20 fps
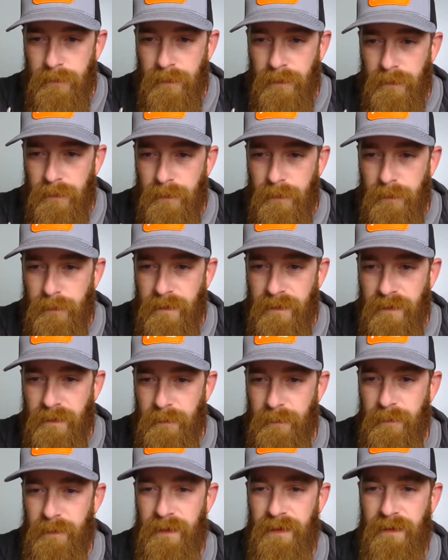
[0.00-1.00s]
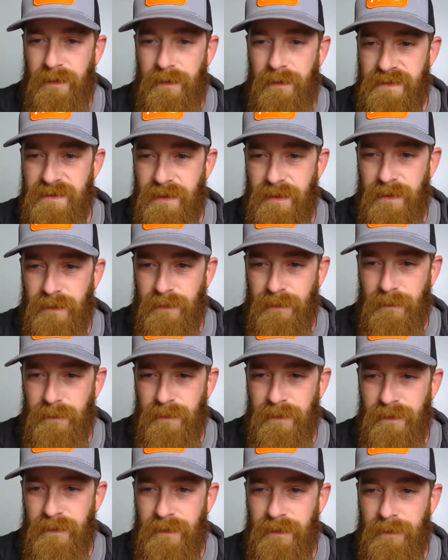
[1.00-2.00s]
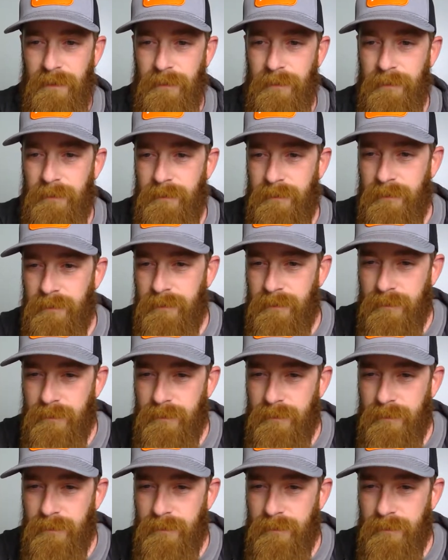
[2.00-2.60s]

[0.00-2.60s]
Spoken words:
Got Oki and Big Nick just talking right now.